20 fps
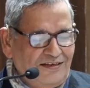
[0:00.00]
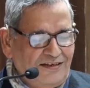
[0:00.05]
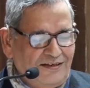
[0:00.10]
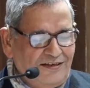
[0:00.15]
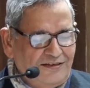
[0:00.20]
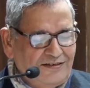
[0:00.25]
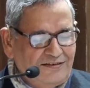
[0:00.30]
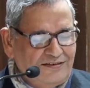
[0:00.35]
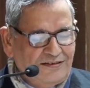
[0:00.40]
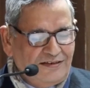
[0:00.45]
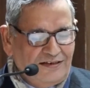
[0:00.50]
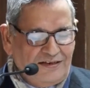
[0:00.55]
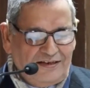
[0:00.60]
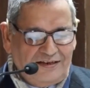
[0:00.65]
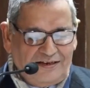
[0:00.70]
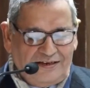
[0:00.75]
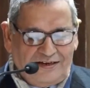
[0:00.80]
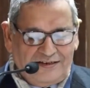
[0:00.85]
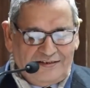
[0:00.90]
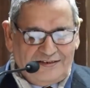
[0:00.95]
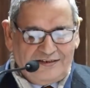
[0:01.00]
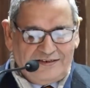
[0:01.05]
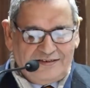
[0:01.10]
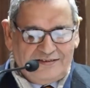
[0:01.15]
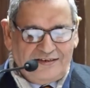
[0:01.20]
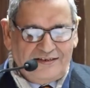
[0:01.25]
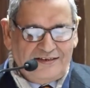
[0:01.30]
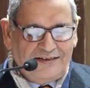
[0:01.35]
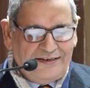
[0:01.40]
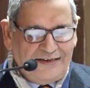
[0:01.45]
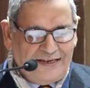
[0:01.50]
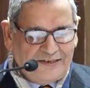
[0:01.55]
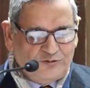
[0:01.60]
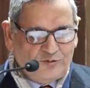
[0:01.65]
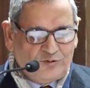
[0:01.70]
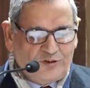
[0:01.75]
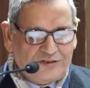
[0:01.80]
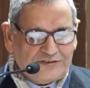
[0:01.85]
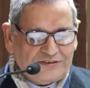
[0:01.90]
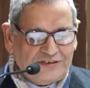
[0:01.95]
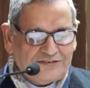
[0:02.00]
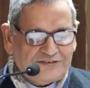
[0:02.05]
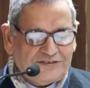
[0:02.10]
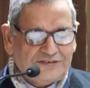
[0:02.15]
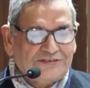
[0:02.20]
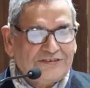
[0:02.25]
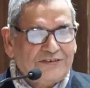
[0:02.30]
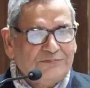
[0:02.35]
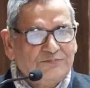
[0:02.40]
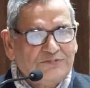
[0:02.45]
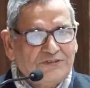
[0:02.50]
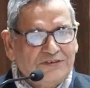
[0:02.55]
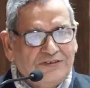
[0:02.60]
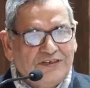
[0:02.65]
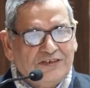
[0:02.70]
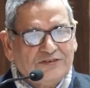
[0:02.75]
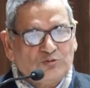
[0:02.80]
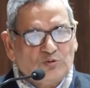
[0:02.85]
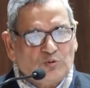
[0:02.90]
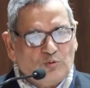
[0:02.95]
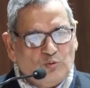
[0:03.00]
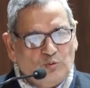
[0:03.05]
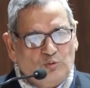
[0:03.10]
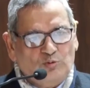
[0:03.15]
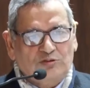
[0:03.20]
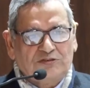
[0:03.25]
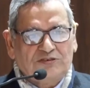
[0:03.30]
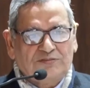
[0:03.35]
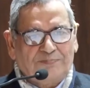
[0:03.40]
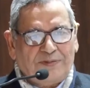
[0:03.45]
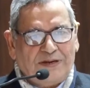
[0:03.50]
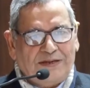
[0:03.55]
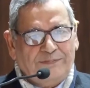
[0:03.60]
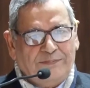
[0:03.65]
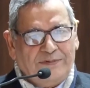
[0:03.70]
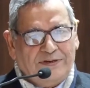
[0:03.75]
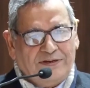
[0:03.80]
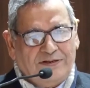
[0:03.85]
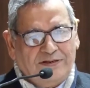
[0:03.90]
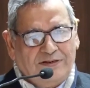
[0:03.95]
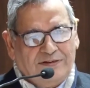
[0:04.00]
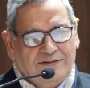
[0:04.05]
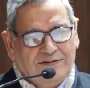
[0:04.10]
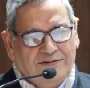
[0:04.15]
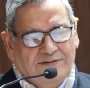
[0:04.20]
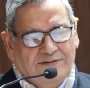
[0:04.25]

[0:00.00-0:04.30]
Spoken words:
in education systems in the schools primarily.